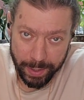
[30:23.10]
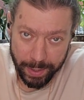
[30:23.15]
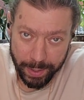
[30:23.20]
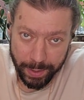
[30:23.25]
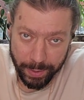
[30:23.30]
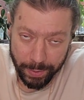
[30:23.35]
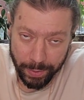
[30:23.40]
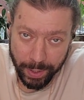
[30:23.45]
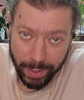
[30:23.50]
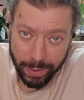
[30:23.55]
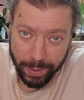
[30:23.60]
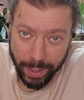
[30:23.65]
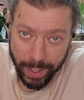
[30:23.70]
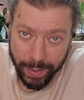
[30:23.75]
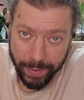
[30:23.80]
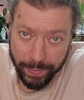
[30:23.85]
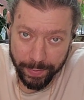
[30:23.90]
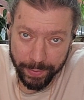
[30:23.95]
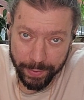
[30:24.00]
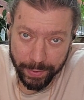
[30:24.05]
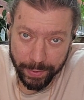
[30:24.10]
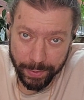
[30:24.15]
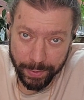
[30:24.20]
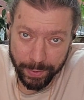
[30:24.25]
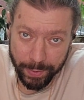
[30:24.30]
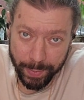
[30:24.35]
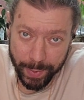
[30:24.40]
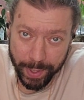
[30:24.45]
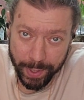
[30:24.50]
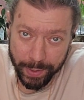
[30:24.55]
at life
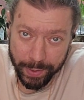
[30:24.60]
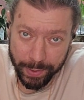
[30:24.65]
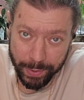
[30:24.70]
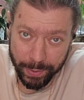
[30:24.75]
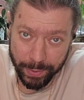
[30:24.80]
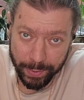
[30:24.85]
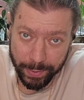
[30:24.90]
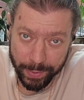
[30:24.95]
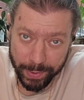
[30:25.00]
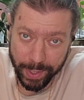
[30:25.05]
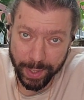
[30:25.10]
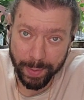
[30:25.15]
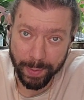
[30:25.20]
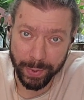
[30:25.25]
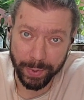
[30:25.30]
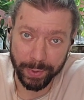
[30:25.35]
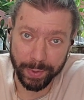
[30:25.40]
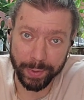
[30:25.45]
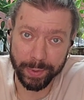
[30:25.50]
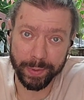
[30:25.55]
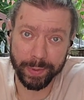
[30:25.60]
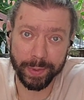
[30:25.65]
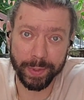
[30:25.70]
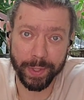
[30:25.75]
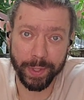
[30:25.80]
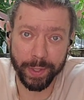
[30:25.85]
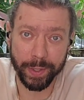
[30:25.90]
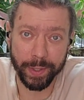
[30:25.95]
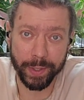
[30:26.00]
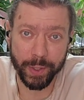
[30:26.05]
to be so simple,
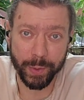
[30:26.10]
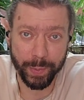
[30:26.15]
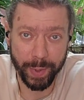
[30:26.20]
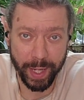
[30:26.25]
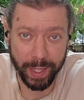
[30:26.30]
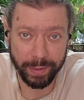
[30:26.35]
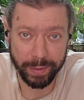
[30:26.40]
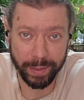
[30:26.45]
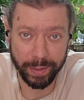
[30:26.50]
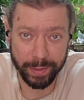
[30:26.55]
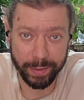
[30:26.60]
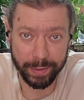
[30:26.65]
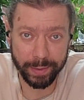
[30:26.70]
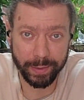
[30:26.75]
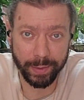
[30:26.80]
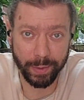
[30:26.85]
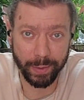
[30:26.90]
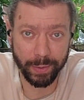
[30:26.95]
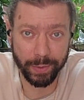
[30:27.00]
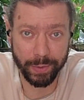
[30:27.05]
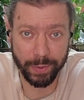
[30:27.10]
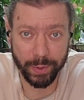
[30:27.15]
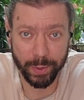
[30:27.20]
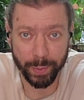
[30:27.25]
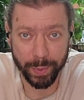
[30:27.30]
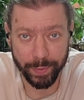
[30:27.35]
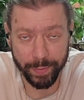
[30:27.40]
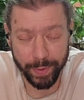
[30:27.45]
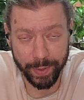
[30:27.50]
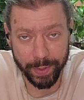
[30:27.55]
you can expect it also to
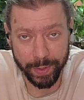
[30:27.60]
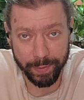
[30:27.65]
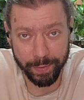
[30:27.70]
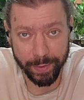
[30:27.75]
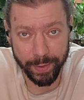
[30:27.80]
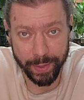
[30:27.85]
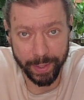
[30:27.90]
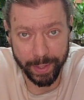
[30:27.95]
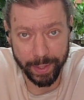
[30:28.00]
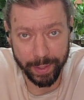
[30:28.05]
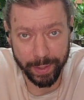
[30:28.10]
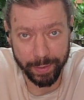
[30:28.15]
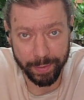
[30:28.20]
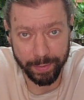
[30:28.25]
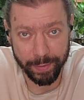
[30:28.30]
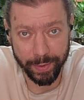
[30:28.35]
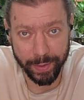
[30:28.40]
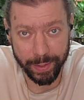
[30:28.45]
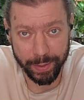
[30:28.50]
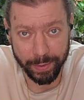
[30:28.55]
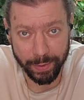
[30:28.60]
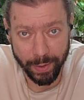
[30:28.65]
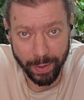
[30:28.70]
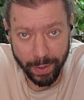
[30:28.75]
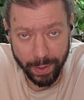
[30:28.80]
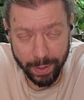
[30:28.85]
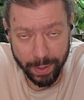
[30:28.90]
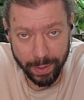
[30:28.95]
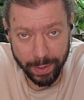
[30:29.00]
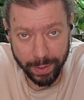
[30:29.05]
be very, very, very
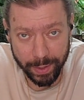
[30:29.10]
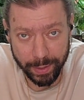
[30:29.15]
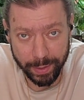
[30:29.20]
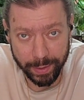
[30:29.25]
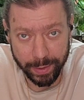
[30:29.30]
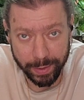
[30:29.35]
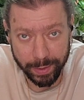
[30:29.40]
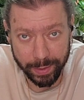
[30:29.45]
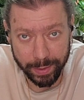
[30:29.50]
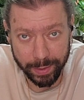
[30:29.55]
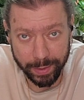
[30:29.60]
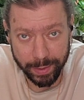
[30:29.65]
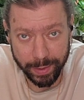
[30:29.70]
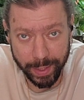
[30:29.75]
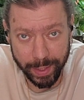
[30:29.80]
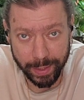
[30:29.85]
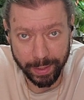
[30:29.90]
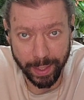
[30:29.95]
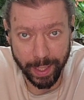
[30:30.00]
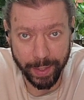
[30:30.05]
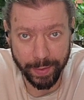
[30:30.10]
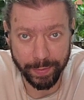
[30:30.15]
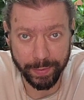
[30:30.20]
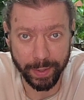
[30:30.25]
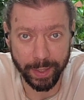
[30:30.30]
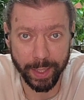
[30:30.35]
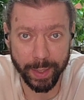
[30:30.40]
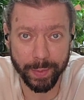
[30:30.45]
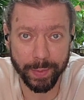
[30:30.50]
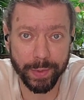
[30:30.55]
long in
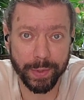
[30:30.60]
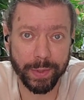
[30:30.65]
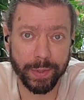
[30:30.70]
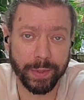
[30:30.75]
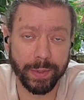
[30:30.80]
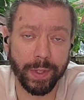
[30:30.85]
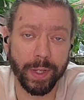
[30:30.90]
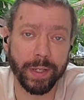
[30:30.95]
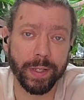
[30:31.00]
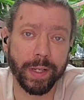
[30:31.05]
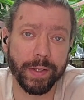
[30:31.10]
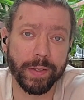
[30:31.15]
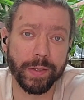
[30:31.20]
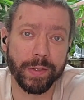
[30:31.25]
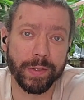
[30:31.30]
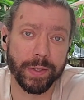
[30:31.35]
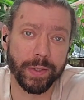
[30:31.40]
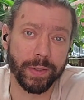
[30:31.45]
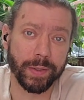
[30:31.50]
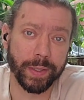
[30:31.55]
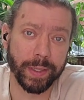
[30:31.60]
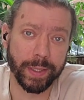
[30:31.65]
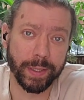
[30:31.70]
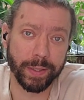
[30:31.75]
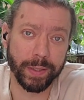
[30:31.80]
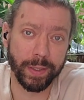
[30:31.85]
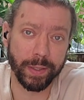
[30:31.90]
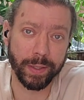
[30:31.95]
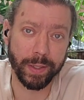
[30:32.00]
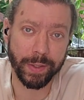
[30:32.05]
lifetimes. Not necessarily
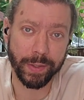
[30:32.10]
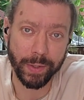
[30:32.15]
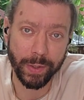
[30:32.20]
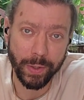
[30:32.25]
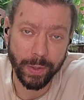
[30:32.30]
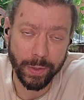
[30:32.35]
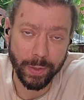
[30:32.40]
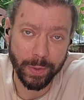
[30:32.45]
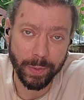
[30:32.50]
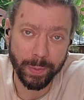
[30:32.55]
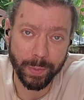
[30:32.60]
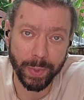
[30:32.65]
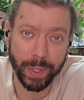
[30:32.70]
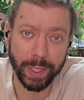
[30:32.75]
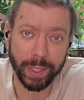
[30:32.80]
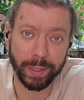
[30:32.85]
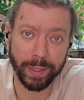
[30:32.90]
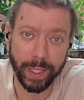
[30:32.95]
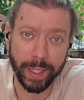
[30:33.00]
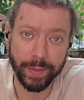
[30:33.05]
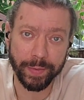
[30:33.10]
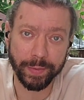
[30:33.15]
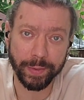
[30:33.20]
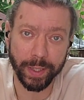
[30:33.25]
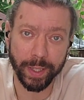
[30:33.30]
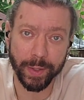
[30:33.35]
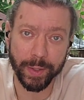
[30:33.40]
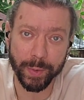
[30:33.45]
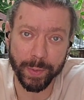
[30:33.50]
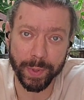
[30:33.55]
on its own, but in
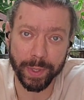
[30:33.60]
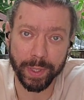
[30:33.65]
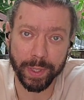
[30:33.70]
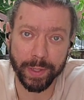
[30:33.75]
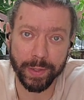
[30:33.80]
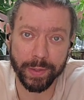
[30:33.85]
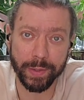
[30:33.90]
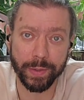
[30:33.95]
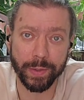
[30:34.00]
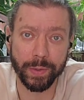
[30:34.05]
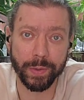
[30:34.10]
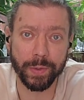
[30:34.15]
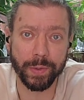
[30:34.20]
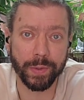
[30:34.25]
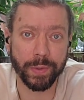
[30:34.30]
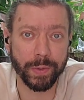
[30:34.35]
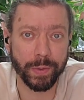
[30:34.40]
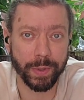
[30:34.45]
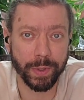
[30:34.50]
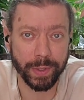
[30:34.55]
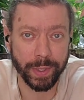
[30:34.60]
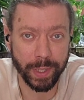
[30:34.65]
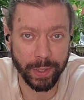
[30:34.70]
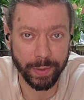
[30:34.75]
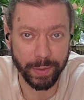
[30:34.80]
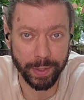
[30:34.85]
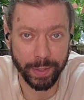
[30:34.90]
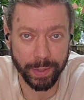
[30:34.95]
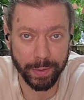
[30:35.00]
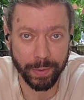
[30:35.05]
lifetimes, because those who are
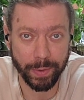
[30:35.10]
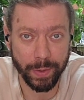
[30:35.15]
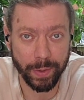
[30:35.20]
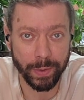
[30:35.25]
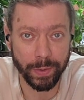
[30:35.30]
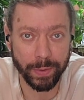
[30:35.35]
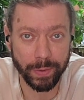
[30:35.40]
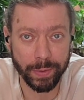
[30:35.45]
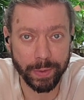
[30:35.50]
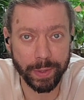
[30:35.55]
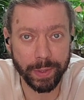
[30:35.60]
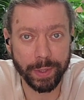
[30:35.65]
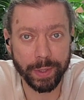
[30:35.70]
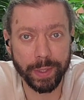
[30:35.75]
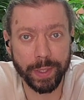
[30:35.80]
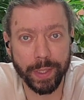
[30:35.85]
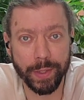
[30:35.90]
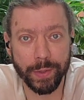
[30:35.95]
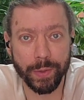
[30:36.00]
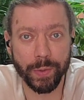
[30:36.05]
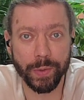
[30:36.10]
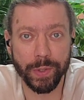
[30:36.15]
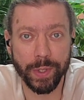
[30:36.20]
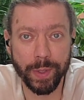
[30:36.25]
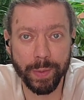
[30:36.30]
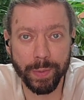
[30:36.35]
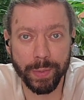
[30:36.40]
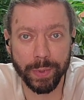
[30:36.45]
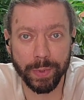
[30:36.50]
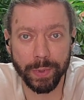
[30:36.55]
telling you, oh, it's so
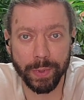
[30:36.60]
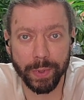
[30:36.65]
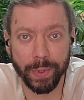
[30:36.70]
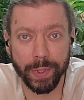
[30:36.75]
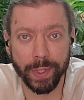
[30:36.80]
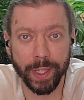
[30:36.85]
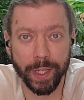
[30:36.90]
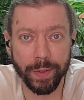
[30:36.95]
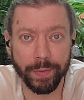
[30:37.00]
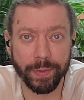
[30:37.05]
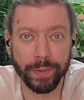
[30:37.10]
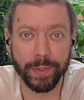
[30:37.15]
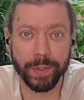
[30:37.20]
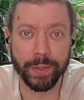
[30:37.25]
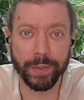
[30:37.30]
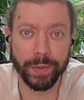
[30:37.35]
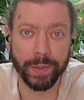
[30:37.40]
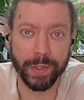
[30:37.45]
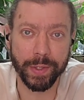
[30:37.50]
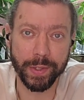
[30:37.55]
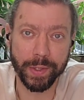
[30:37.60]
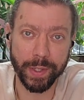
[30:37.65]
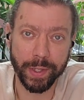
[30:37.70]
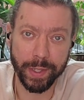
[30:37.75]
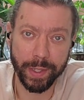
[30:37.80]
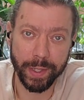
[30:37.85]
simple, all you have to do is